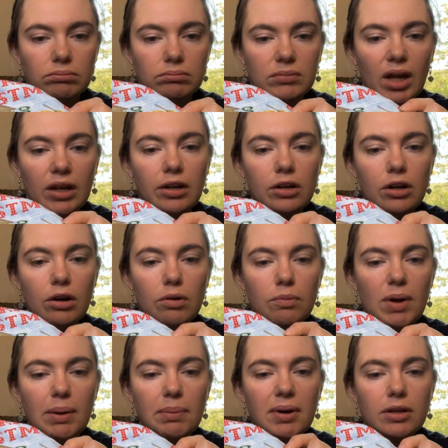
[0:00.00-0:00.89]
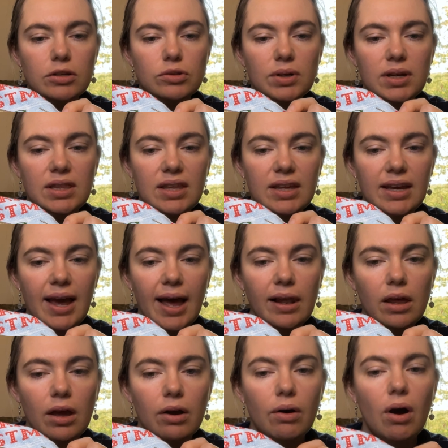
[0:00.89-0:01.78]
don't know, maybe I'll do it in the
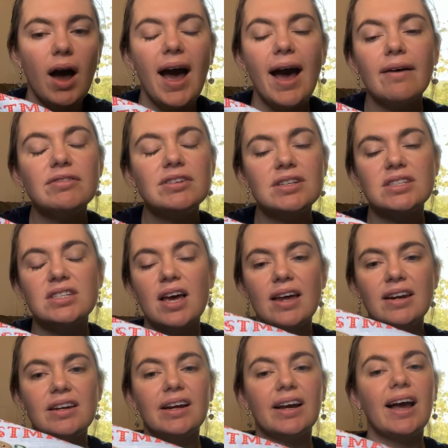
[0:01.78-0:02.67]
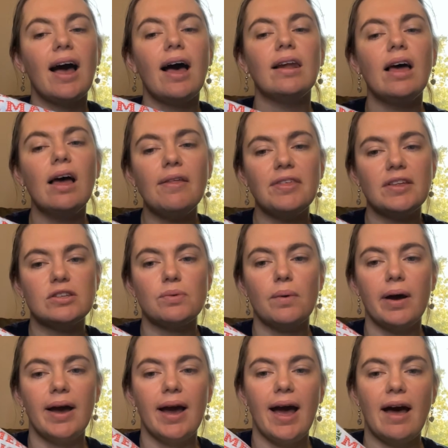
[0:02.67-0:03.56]
yellow. I haven't decided a colour. That's
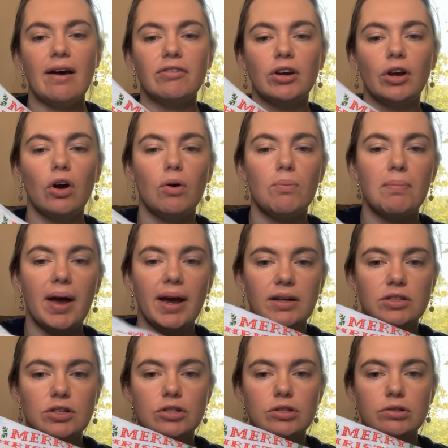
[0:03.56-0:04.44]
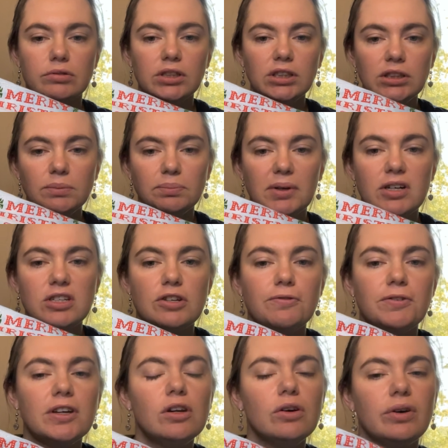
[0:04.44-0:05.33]
why I haven't gone back to do it, because
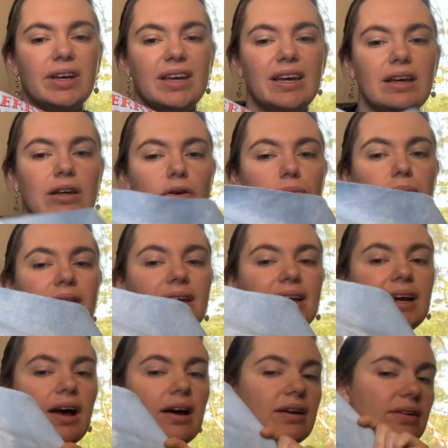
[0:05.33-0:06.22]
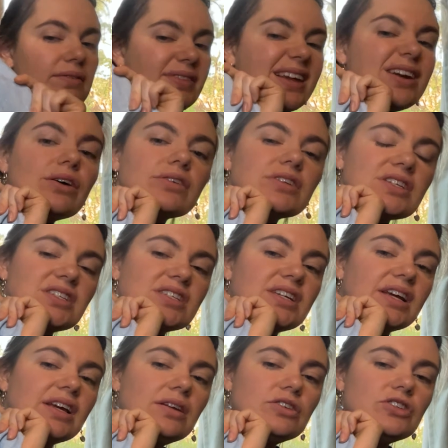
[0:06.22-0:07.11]
if you look here, you really they're not
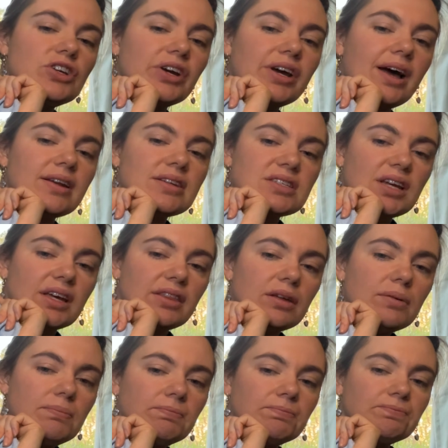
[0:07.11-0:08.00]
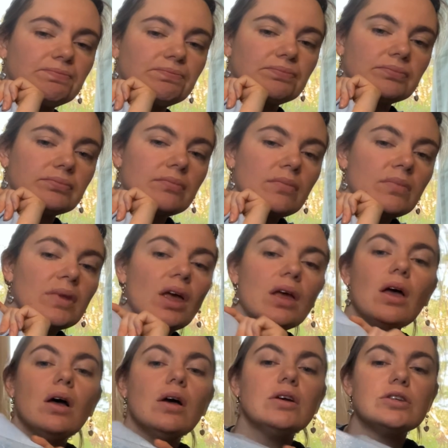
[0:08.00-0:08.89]
distinct. You can't see them.
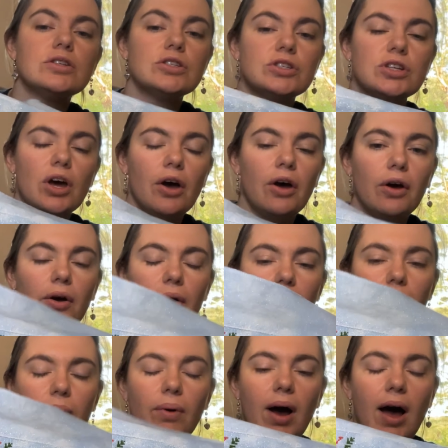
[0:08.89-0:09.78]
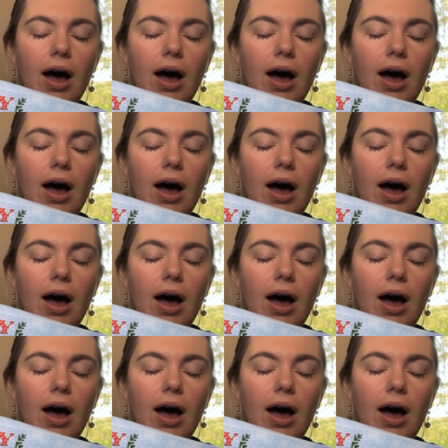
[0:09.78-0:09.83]
So